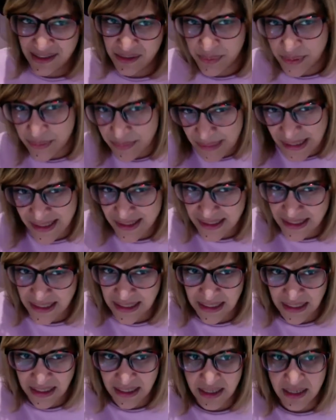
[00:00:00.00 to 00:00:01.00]
bit
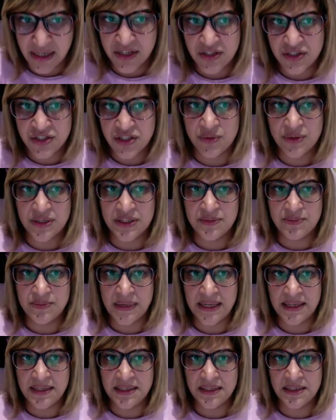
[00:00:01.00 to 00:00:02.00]
messy, so it
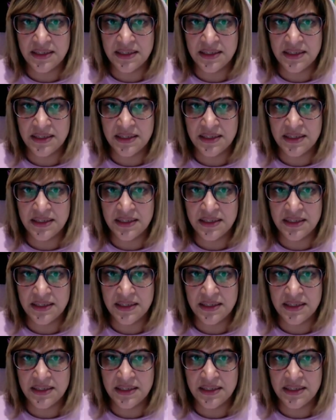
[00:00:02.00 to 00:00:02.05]
makes it